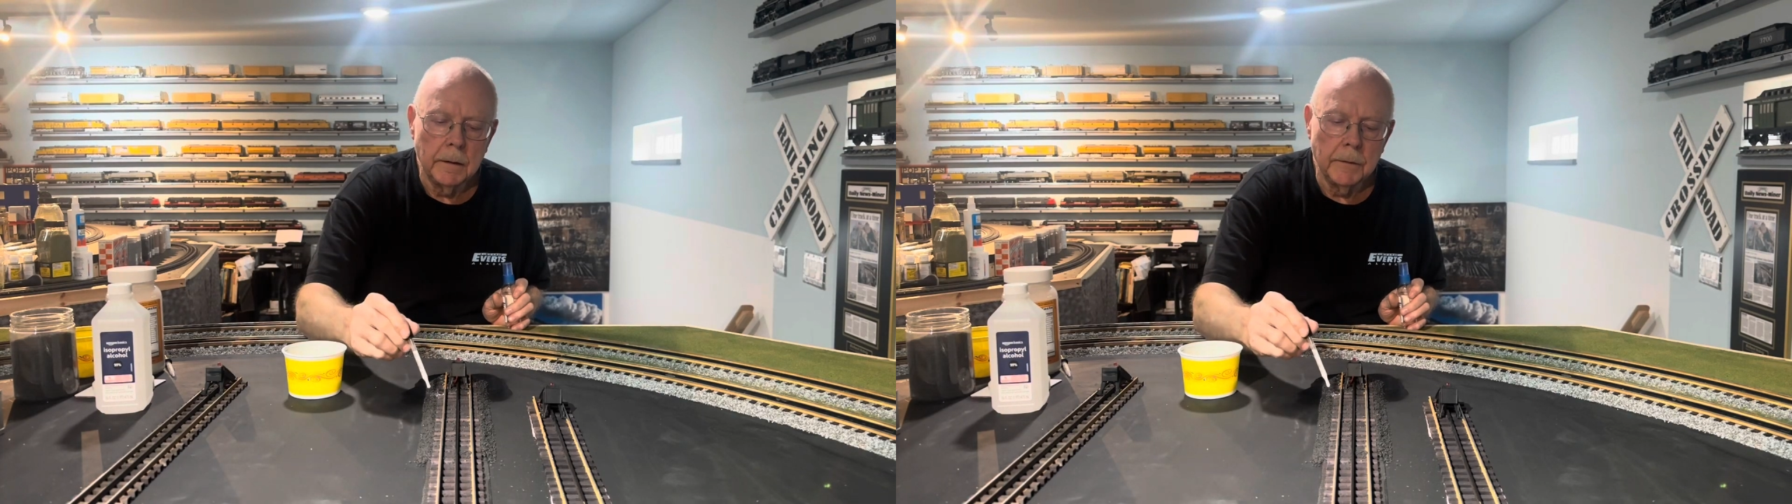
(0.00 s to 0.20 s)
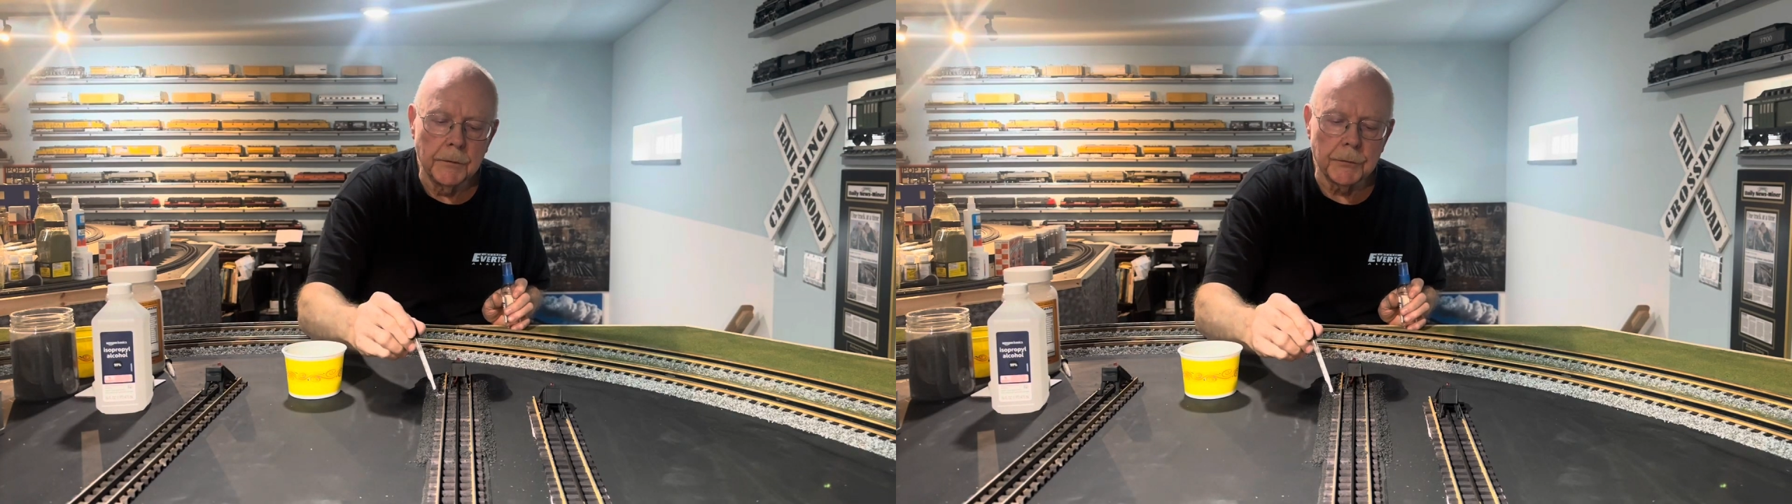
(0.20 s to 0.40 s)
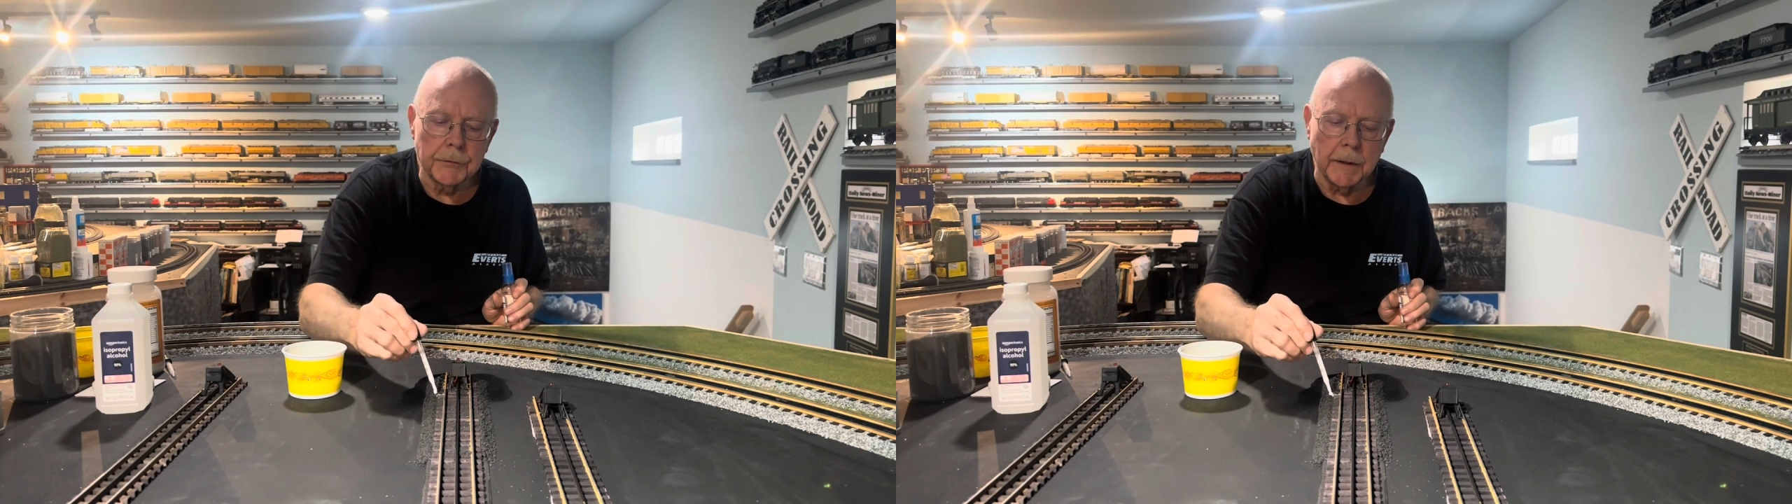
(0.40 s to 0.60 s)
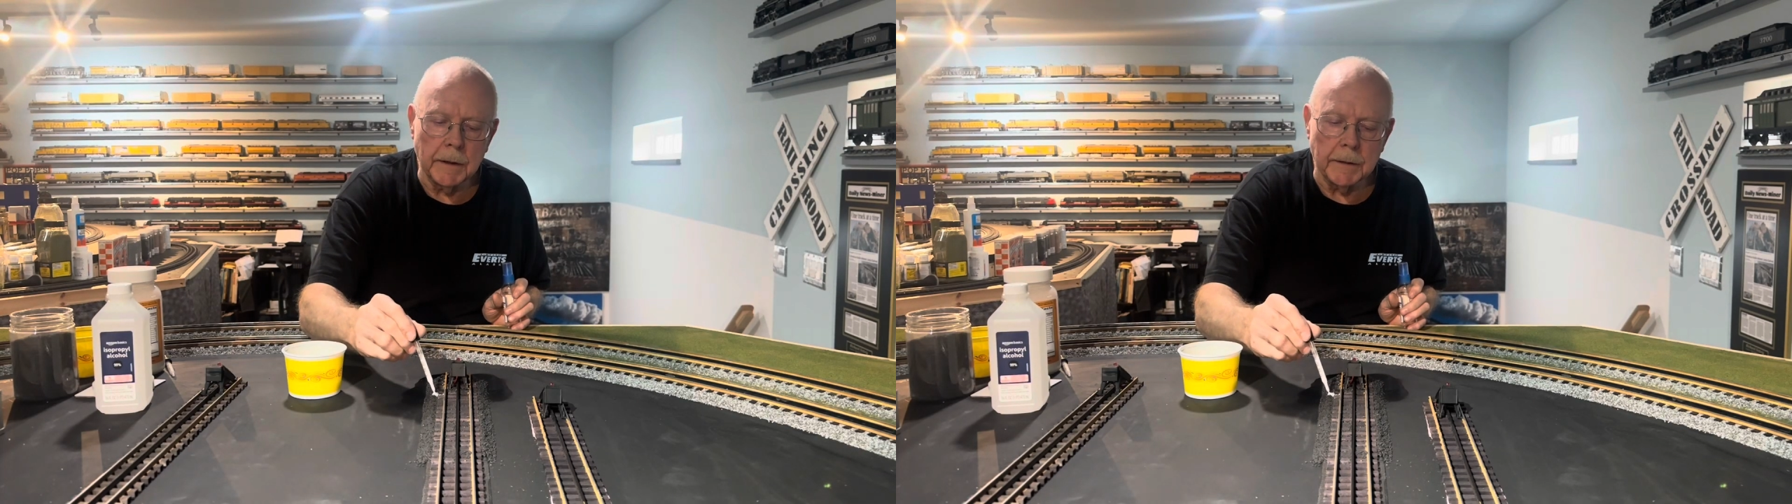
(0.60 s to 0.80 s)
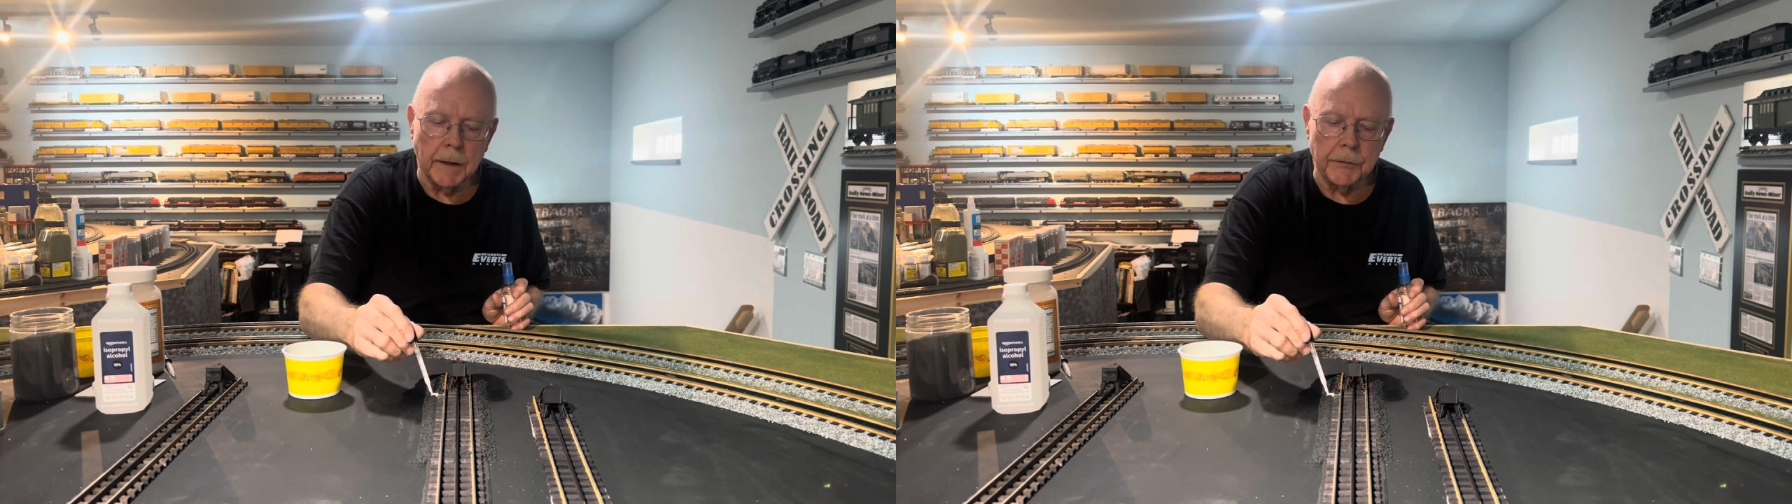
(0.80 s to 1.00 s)
this will
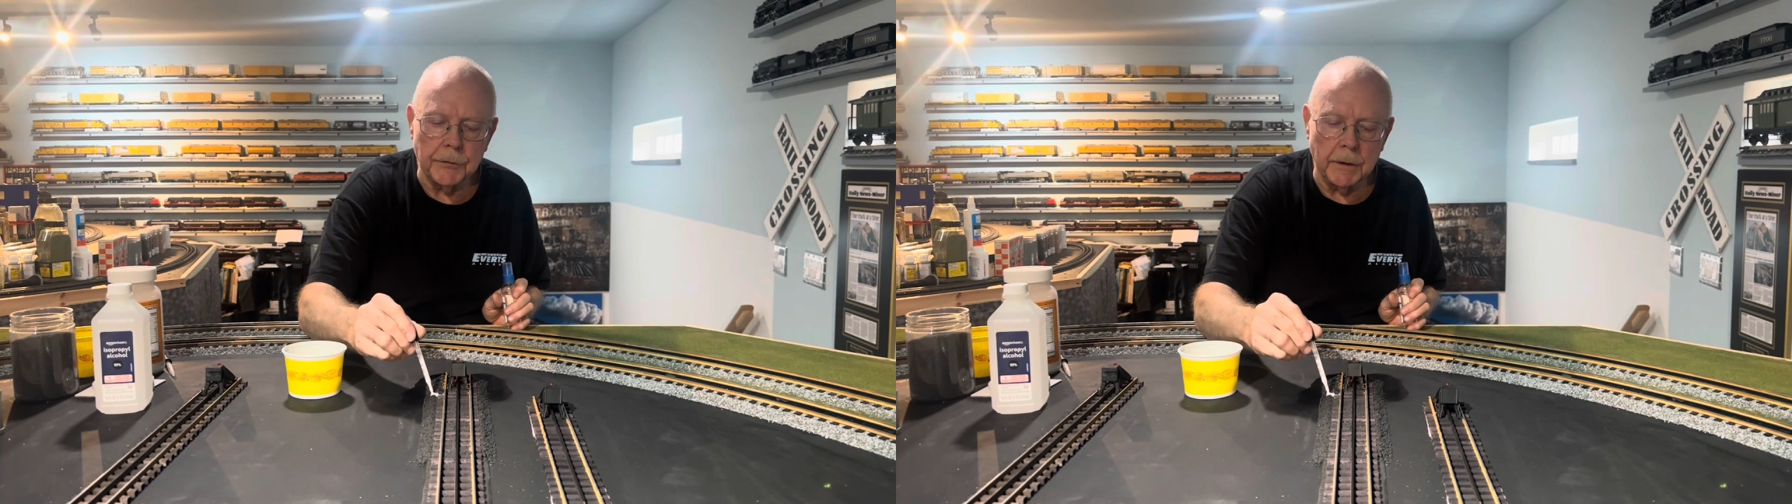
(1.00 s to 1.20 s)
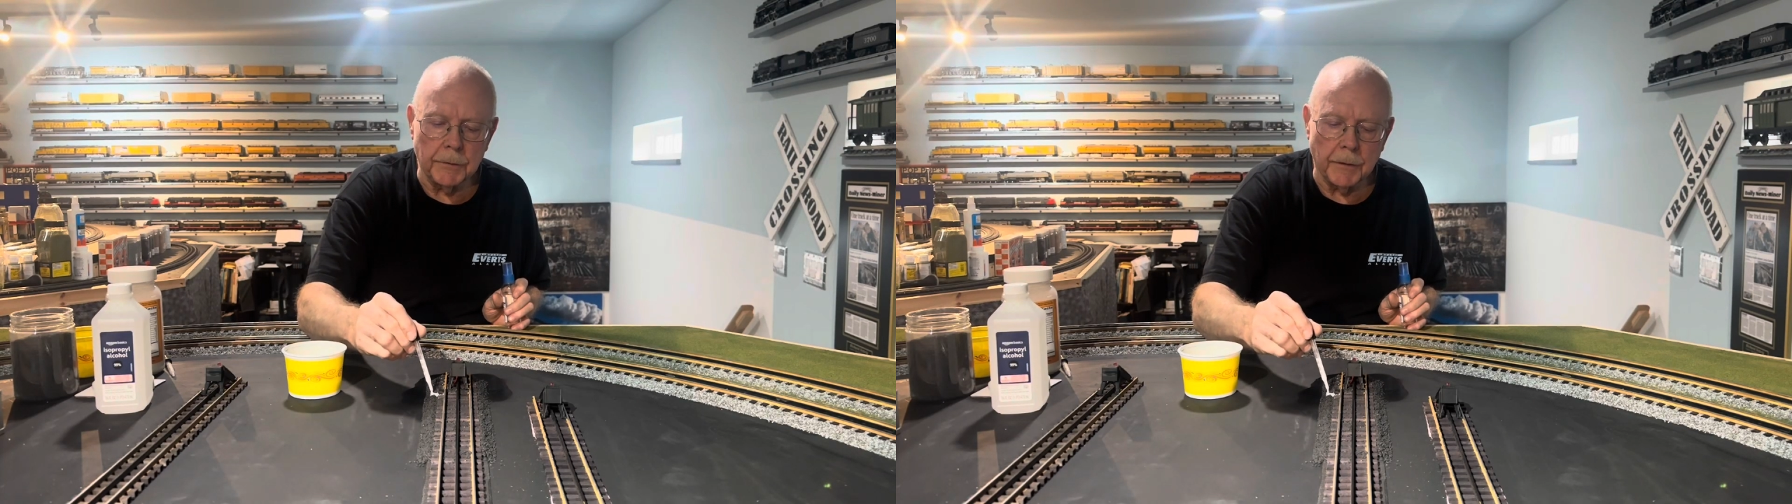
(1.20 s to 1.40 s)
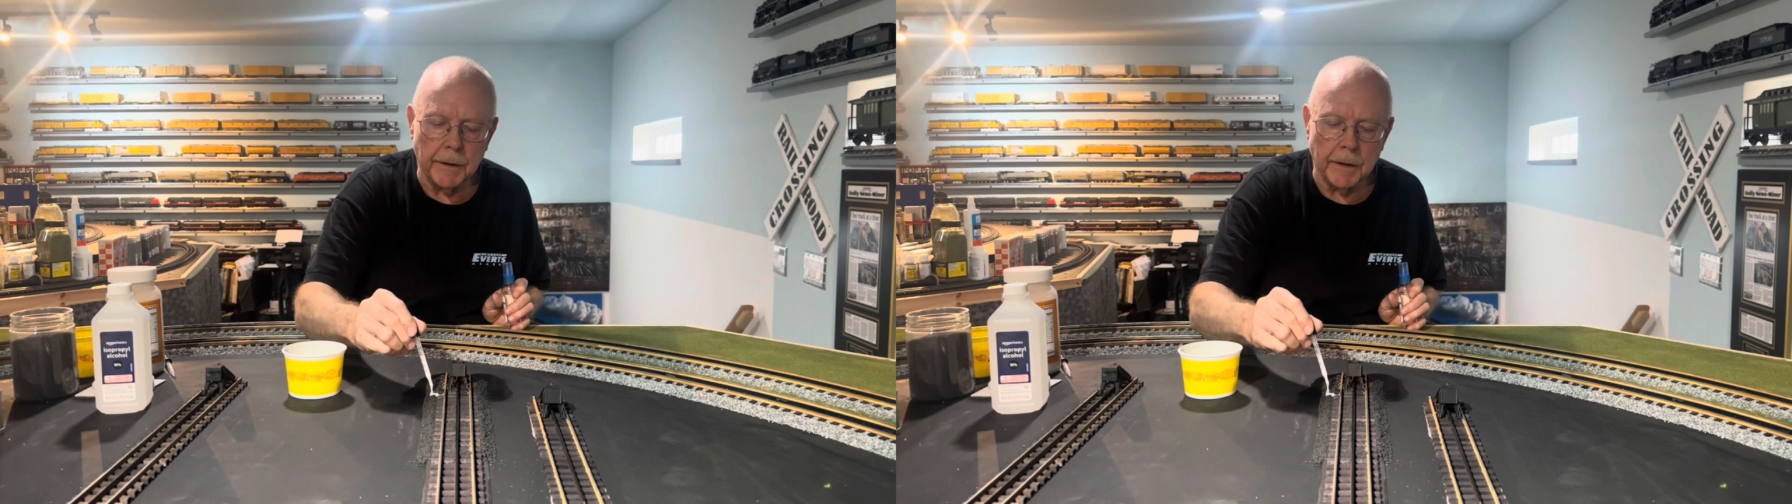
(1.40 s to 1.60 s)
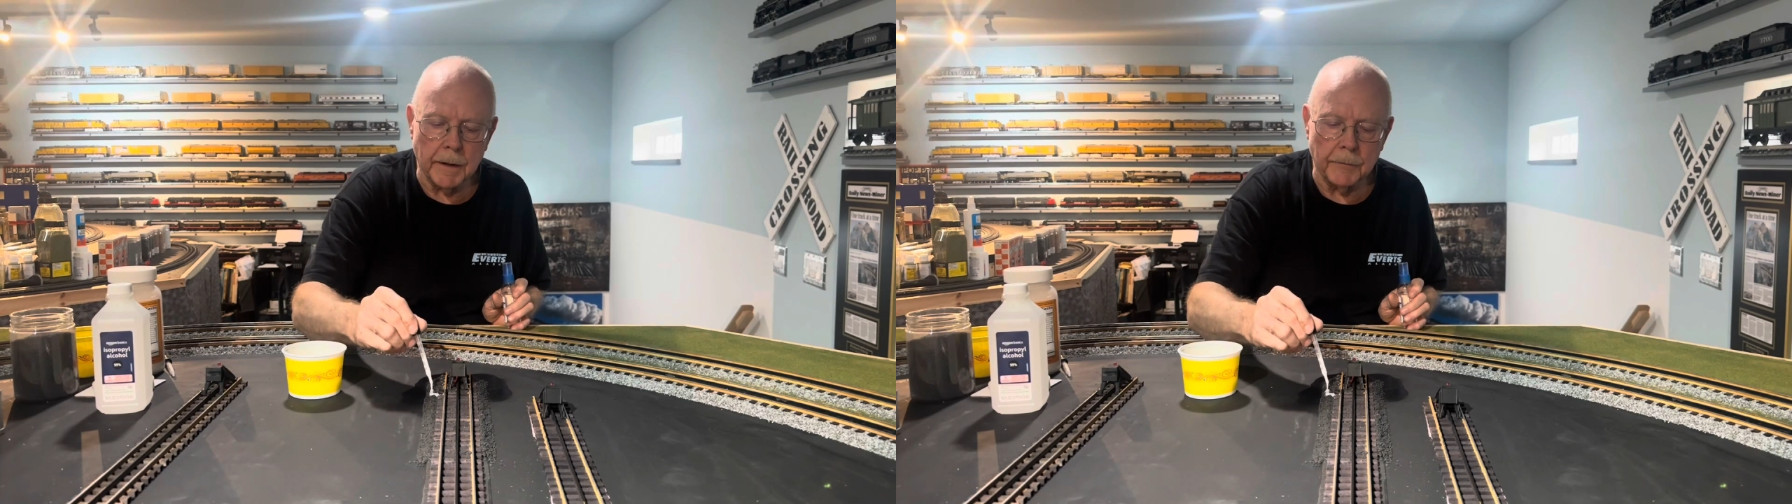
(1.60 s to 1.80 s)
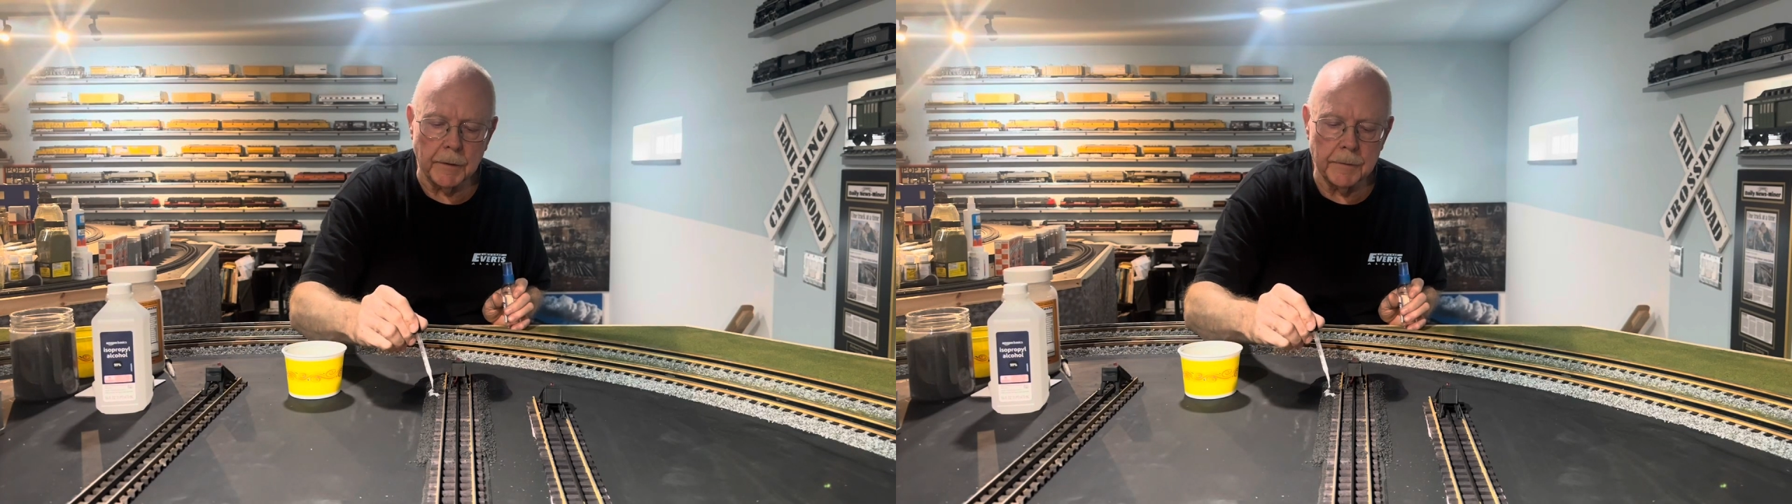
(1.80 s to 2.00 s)
take that sheen right out
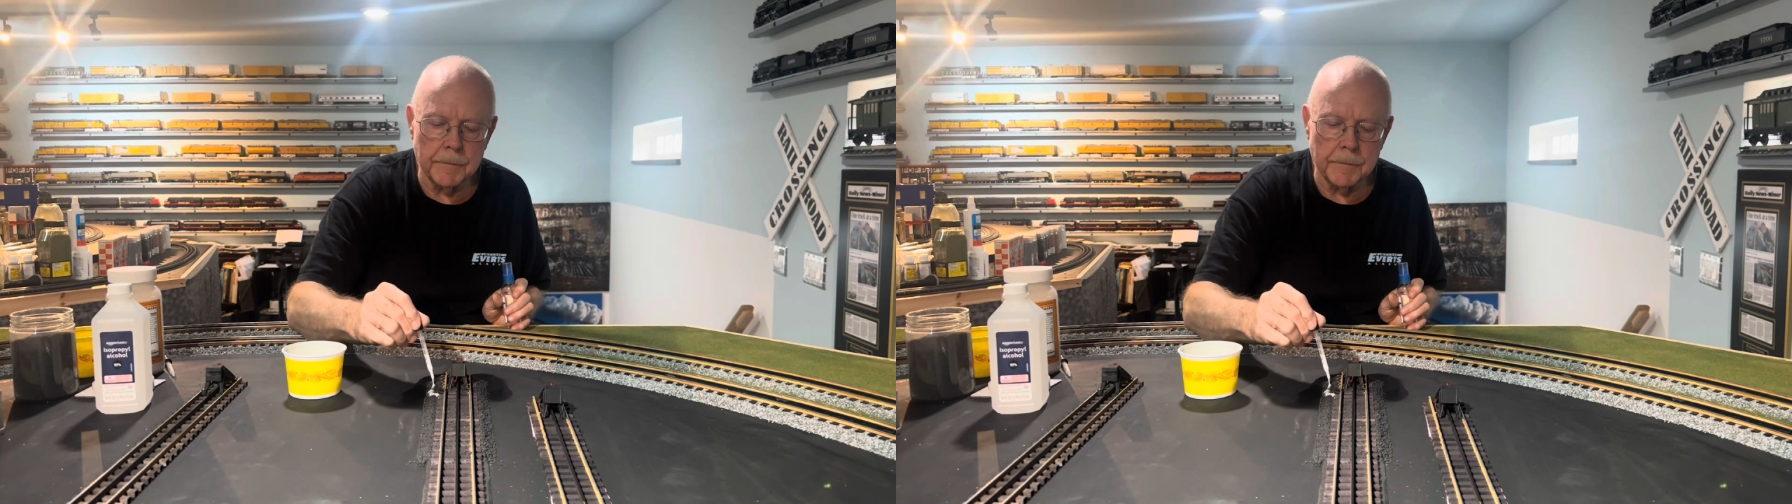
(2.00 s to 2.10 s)
of it.